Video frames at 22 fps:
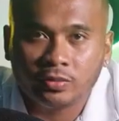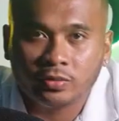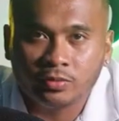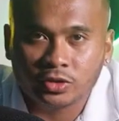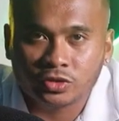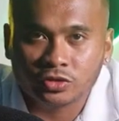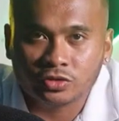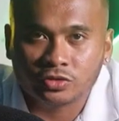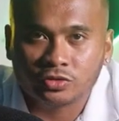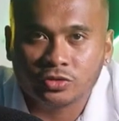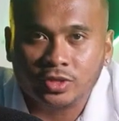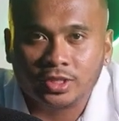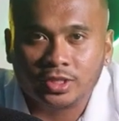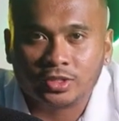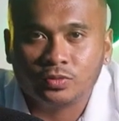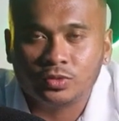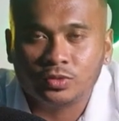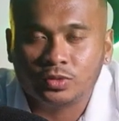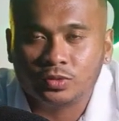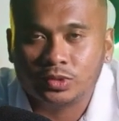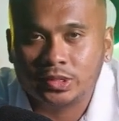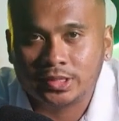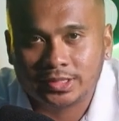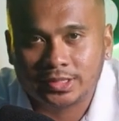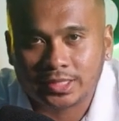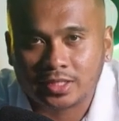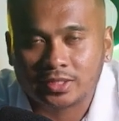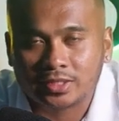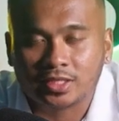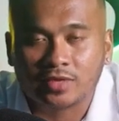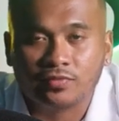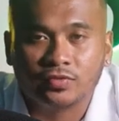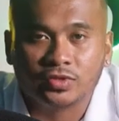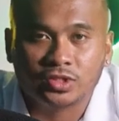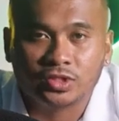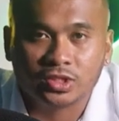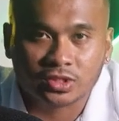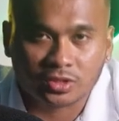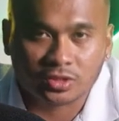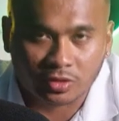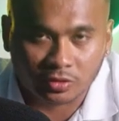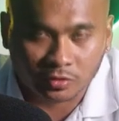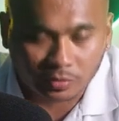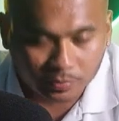commercial trucks, which was in South San
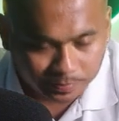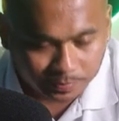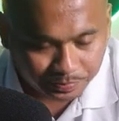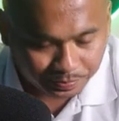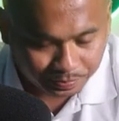Francisco.